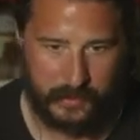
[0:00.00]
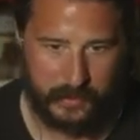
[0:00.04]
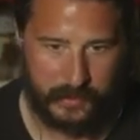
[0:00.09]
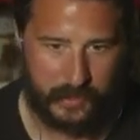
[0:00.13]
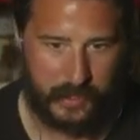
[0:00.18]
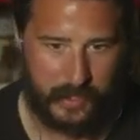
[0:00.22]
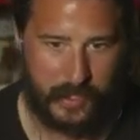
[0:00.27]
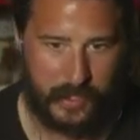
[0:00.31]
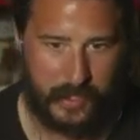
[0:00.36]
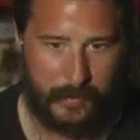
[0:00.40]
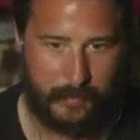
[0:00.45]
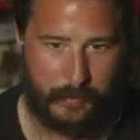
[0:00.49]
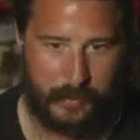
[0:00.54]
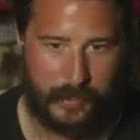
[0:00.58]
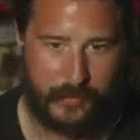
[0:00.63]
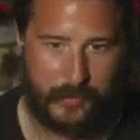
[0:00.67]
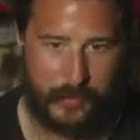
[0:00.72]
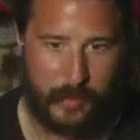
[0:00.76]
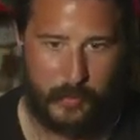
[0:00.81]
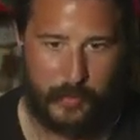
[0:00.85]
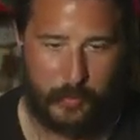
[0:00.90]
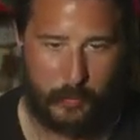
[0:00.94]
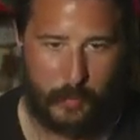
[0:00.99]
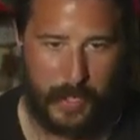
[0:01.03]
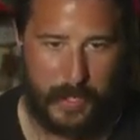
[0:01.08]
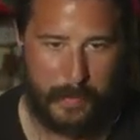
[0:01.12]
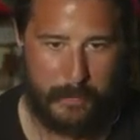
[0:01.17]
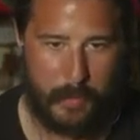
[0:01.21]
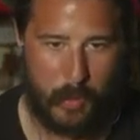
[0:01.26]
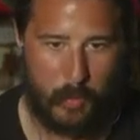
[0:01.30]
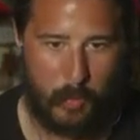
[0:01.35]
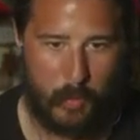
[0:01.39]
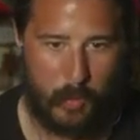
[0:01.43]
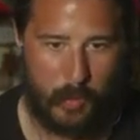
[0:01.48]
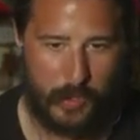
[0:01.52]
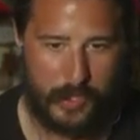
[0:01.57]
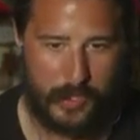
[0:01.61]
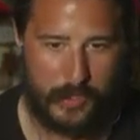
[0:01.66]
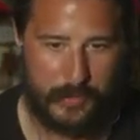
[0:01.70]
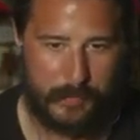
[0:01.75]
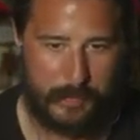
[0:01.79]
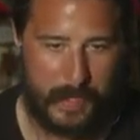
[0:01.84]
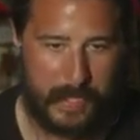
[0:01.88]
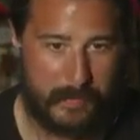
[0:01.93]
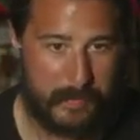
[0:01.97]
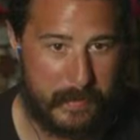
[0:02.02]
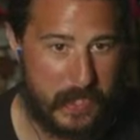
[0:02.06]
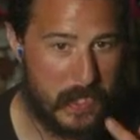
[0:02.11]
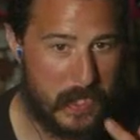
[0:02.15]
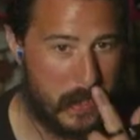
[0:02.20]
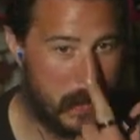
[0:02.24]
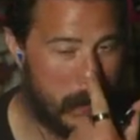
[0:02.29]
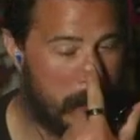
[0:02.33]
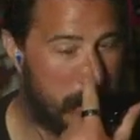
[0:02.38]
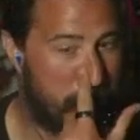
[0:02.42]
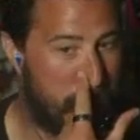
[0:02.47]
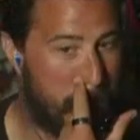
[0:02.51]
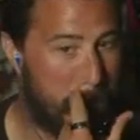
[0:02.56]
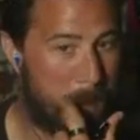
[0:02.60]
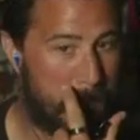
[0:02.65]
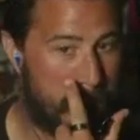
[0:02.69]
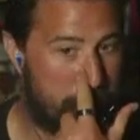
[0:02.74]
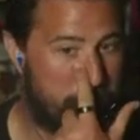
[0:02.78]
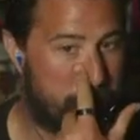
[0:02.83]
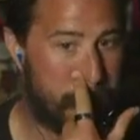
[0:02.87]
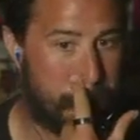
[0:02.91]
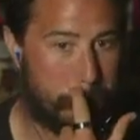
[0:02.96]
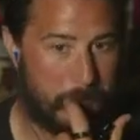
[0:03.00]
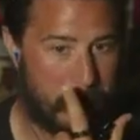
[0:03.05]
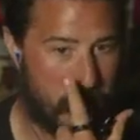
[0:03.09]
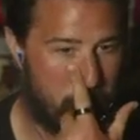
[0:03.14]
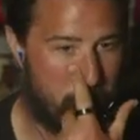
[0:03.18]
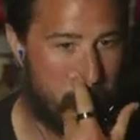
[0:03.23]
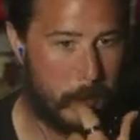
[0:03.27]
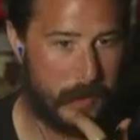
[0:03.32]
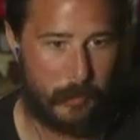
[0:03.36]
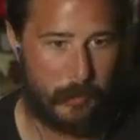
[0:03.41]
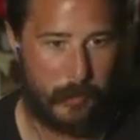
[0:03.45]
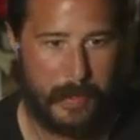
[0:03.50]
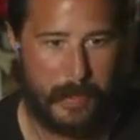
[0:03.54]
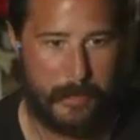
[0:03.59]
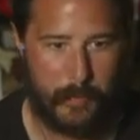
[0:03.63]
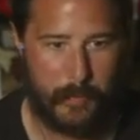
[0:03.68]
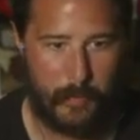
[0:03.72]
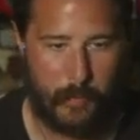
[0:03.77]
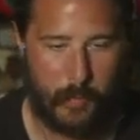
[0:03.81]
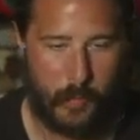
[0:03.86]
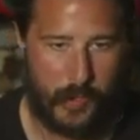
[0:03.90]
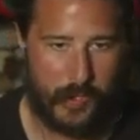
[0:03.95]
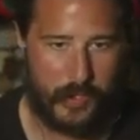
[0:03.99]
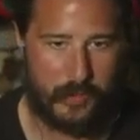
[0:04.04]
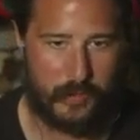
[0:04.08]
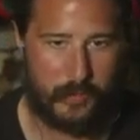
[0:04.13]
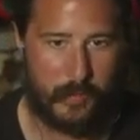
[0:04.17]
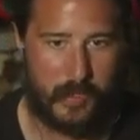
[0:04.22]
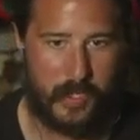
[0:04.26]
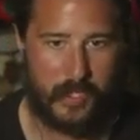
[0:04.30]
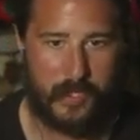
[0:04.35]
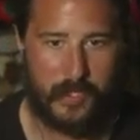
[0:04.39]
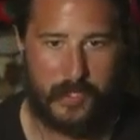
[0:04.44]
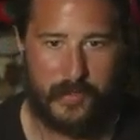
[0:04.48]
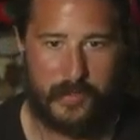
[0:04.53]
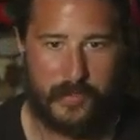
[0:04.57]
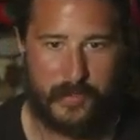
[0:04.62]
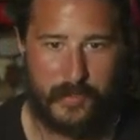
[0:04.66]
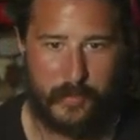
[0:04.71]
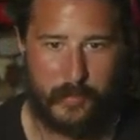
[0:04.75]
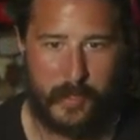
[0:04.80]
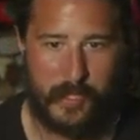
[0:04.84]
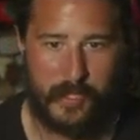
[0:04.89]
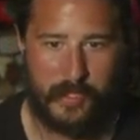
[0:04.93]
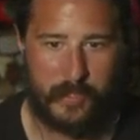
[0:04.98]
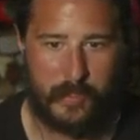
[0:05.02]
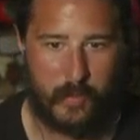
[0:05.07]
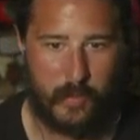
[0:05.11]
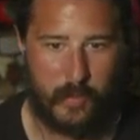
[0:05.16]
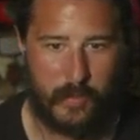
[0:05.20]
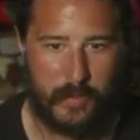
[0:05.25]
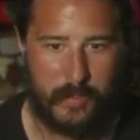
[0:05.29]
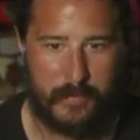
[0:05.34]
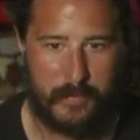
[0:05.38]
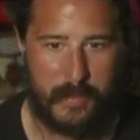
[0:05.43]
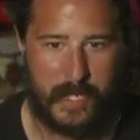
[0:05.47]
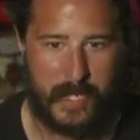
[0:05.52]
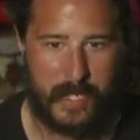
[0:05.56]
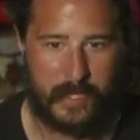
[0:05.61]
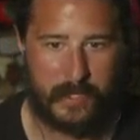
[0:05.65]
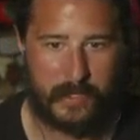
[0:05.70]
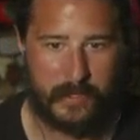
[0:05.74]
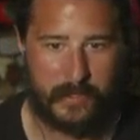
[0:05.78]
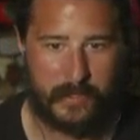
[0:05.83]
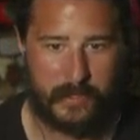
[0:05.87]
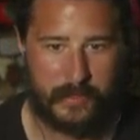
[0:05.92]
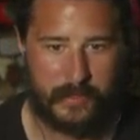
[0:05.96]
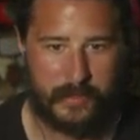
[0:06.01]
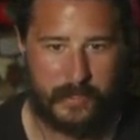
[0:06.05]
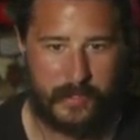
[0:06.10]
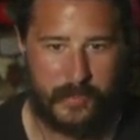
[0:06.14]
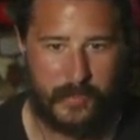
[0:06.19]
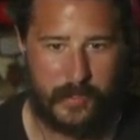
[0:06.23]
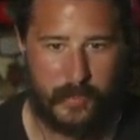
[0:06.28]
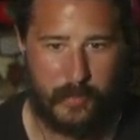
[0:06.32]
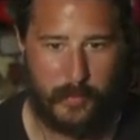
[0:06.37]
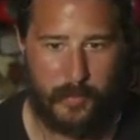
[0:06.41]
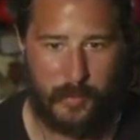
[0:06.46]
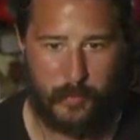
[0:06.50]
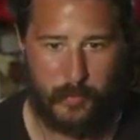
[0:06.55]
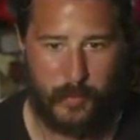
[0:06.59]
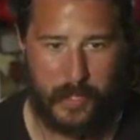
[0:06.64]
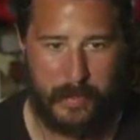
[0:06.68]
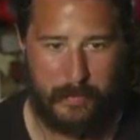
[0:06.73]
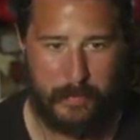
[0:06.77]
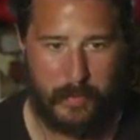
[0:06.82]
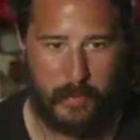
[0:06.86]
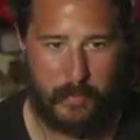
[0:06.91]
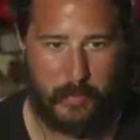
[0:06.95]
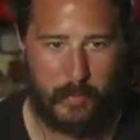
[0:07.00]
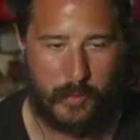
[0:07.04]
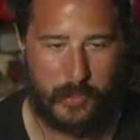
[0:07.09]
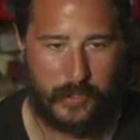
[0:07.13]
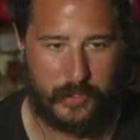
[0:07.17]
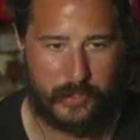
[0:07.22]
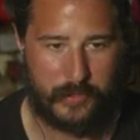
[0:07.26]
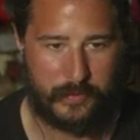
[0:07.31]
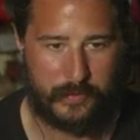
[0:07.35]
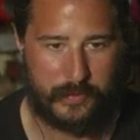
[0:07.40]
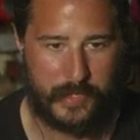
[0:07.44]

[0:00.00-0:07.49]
Uh, well, let's go with the Rainbow Warriors, baby. Oh, and the Rainbow Warriors want us as well a cornerback. Let's go with the Rainbow Warriors for